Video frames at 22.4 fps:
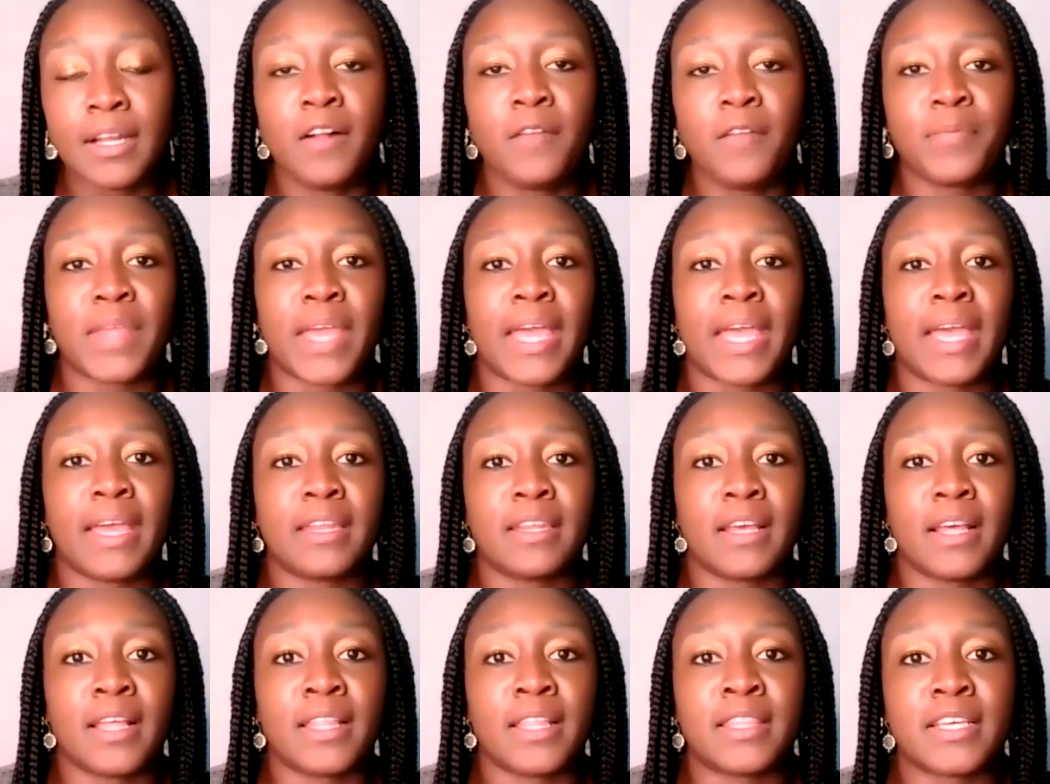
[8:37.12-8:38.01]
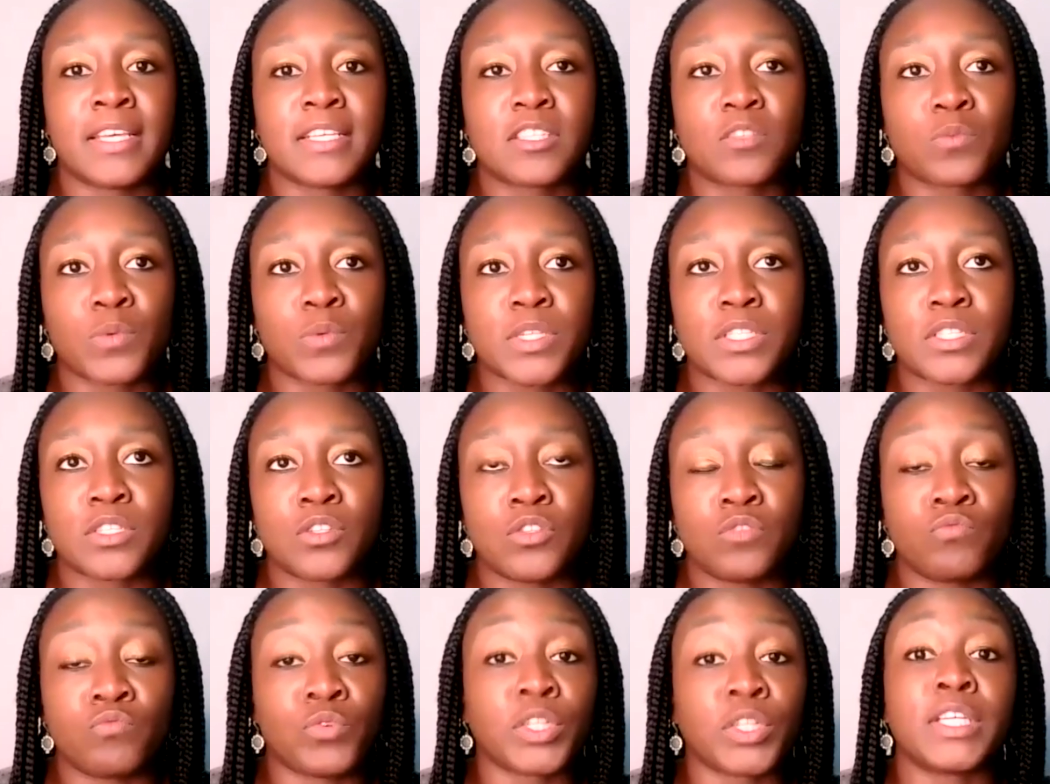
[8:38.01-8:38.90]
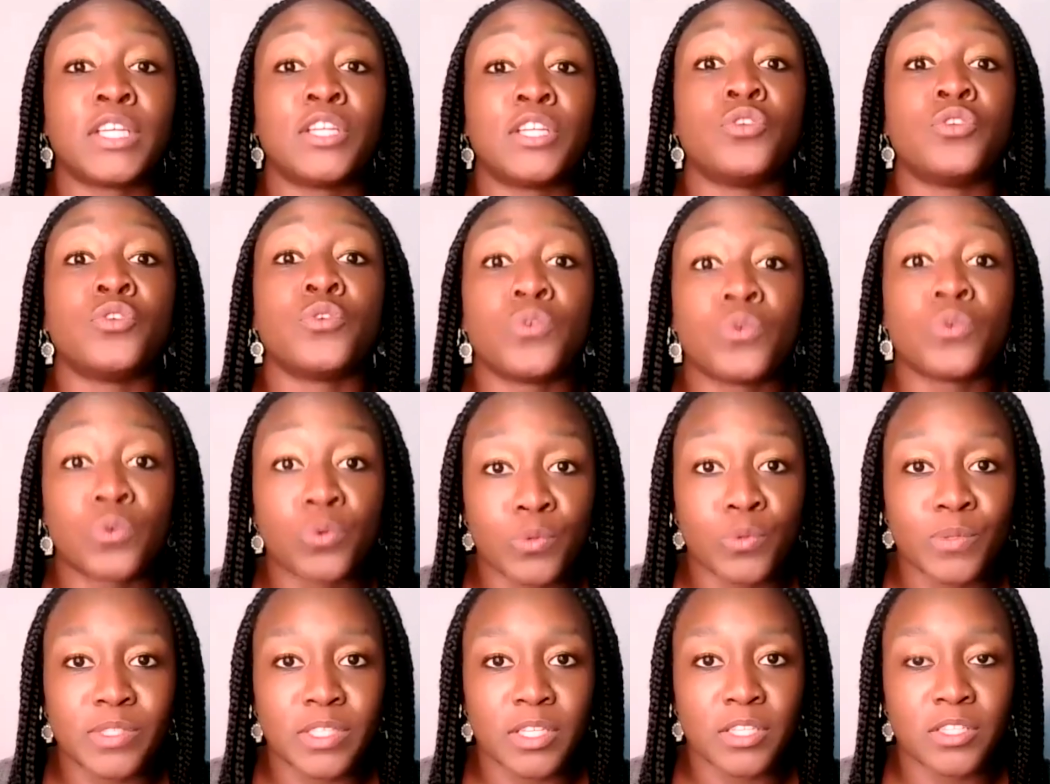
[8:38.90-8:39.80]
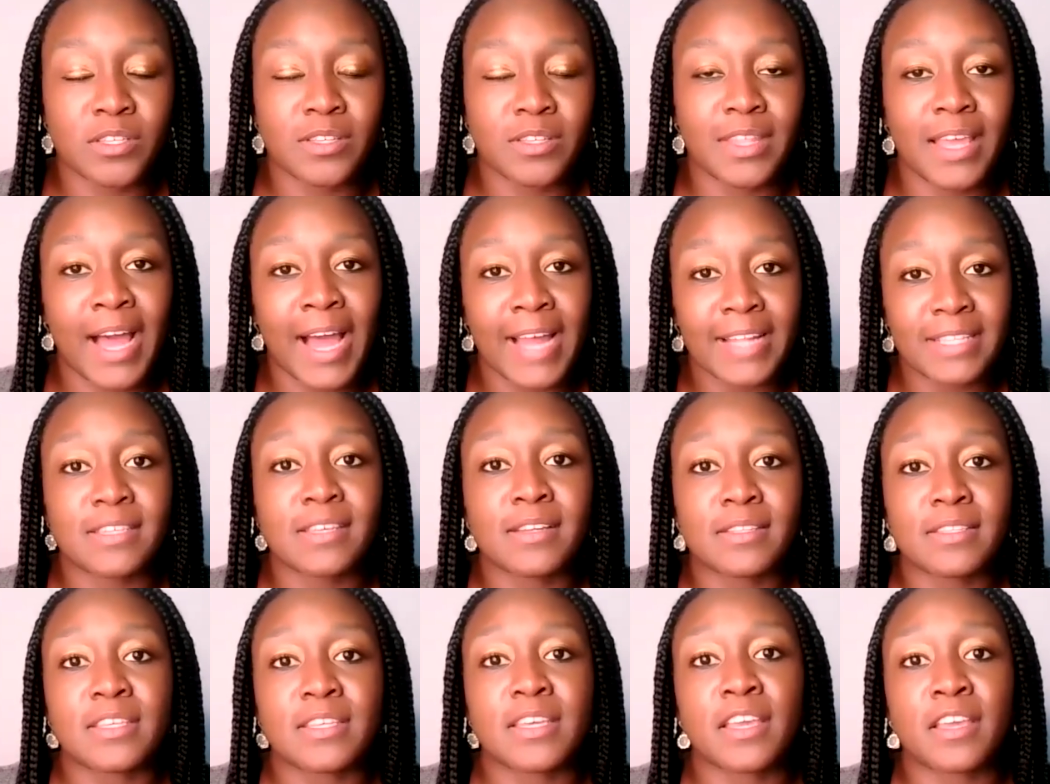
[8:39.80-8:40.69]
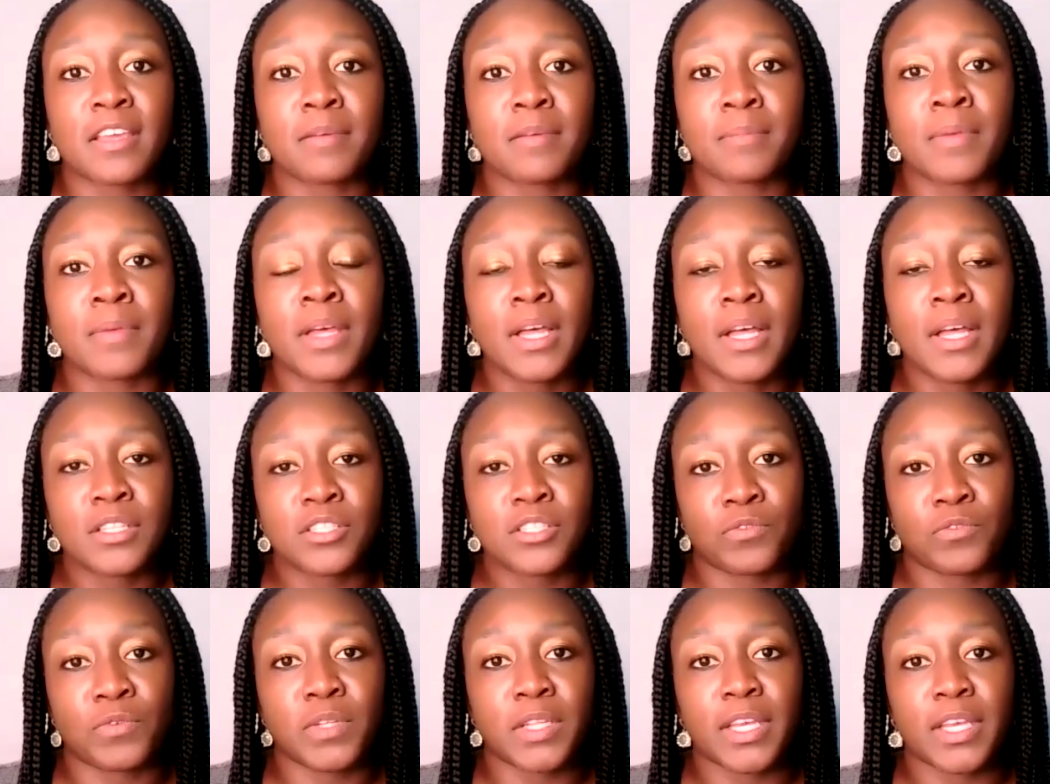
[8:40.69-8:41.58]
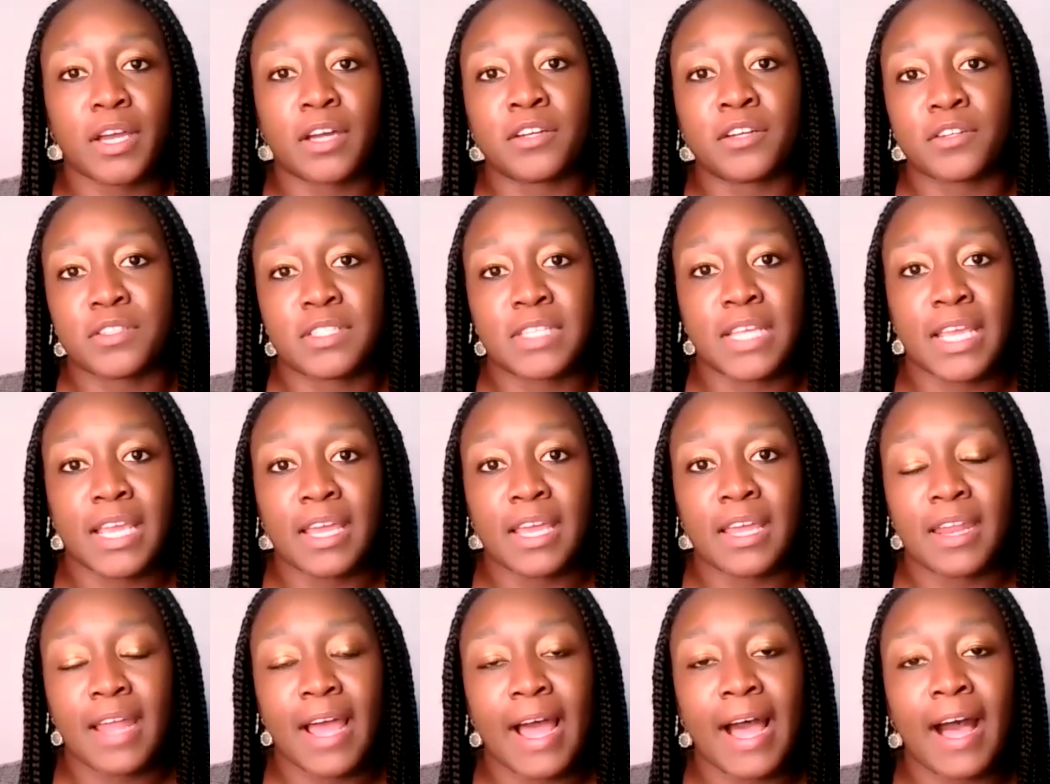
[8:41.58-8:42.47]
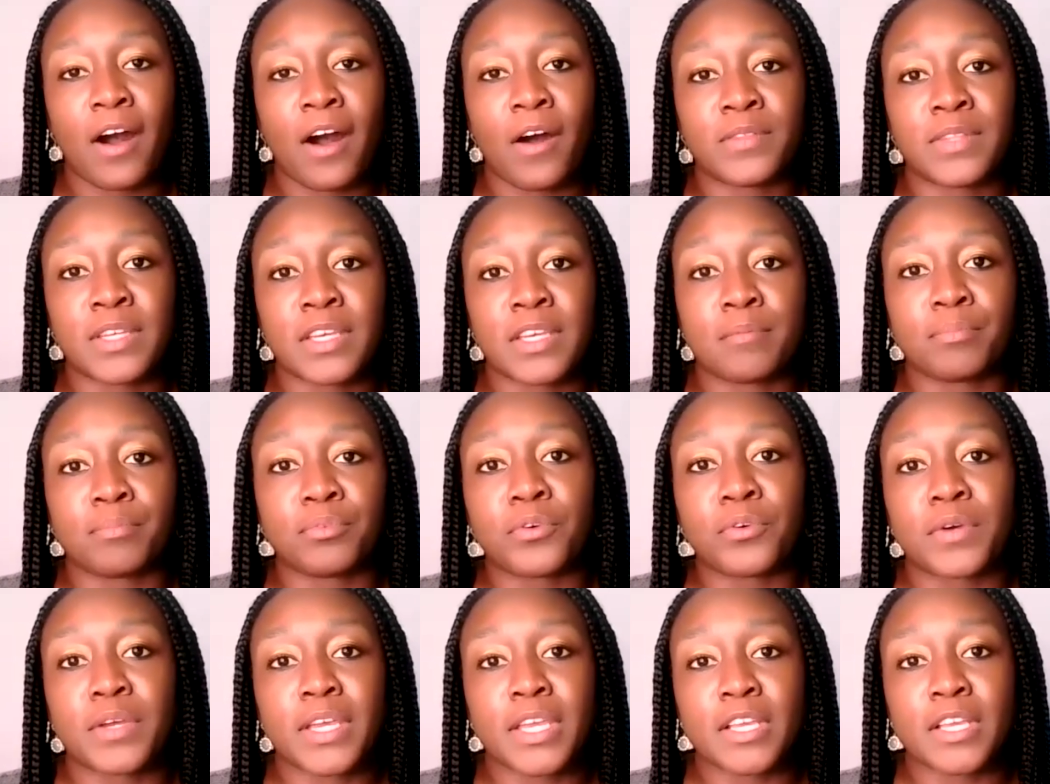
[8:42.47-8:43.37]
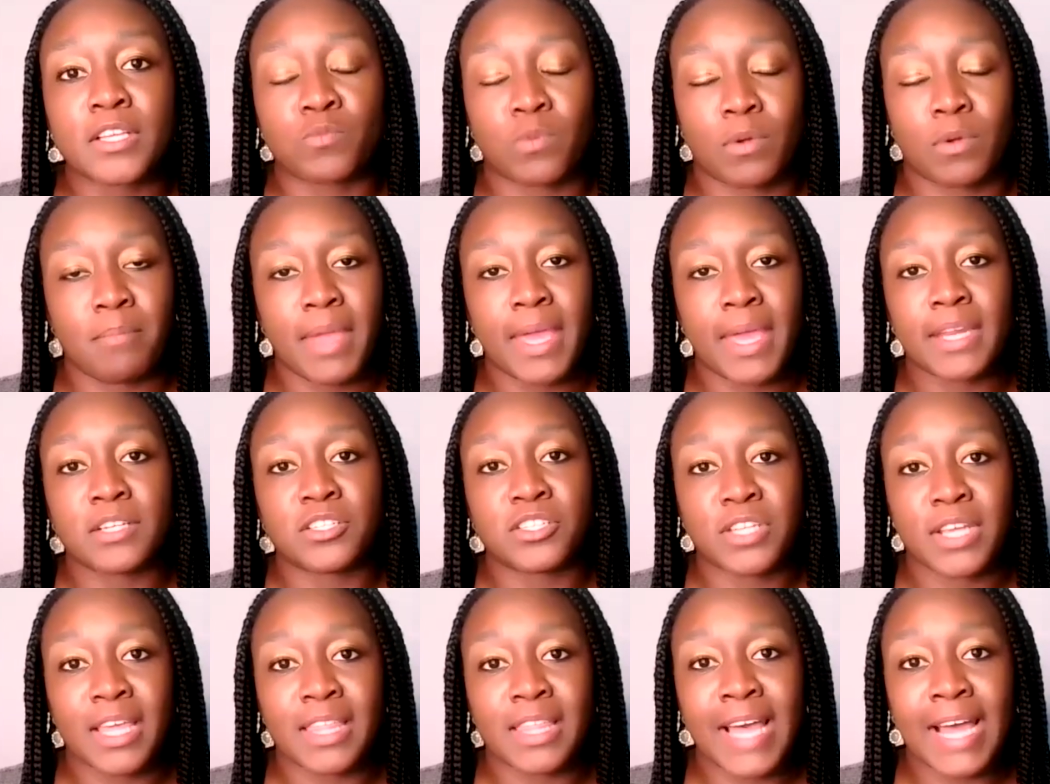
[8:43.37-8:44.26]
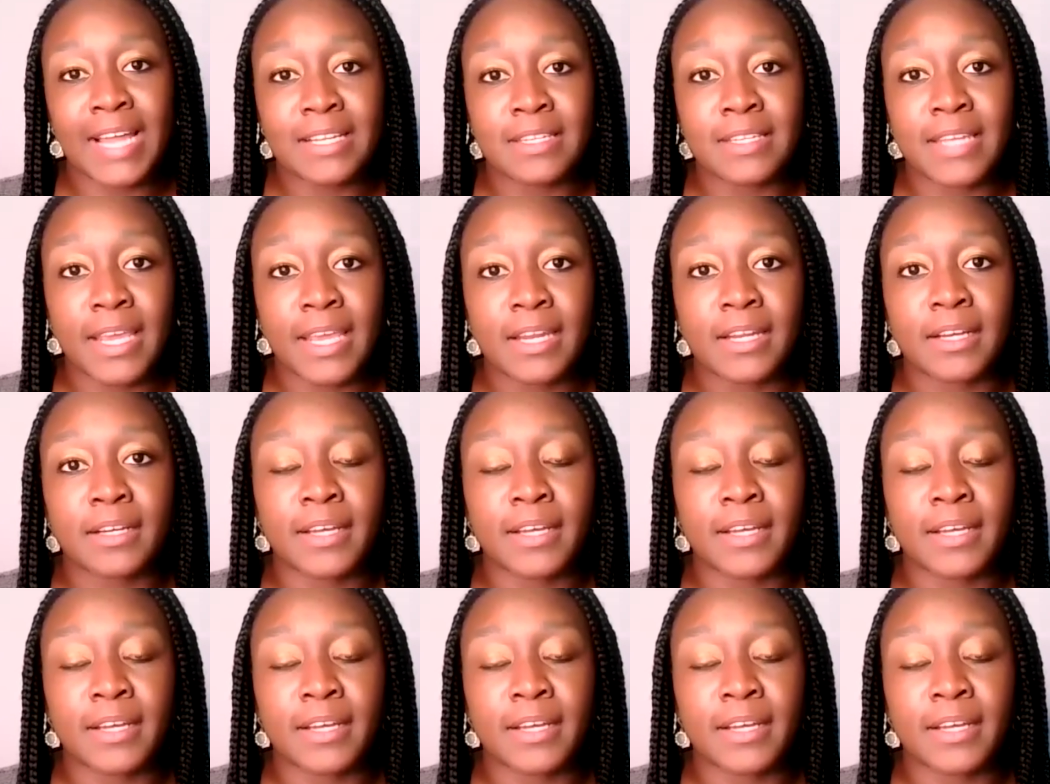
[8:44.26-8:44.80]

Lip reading: And this was really news to the IT team to really understand how the employees were managing that data.